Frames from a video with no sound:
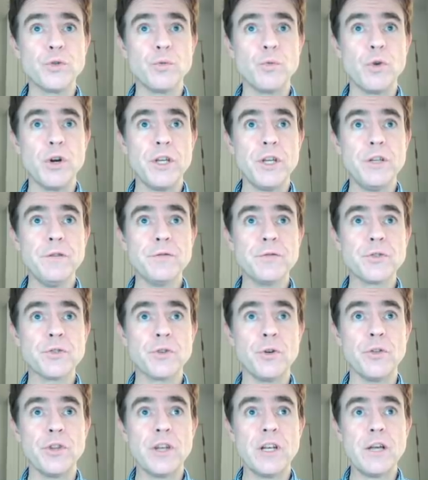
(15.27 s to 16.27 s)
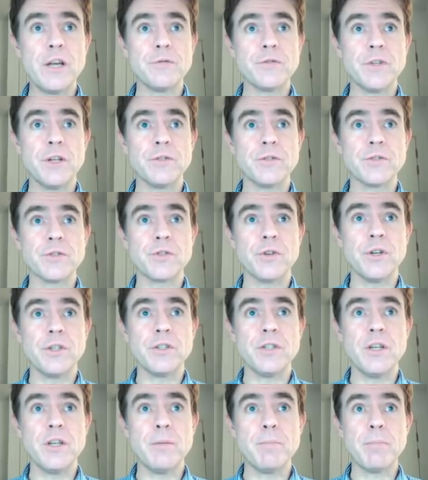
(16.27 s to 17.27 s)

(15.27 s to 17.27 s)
waves on the left-hand side here,